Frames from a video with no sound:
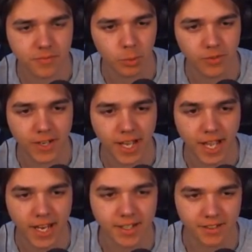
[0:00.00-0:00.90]
What if I
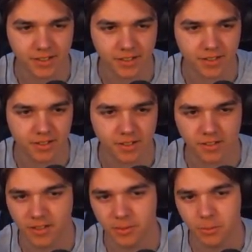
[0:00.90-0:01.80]
hate it?
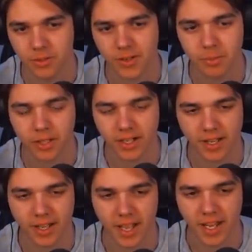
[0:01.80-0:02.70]
What if I play it
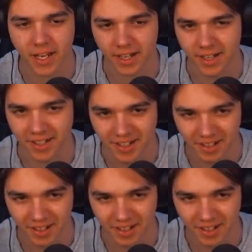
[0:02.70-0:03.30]
and I hate it?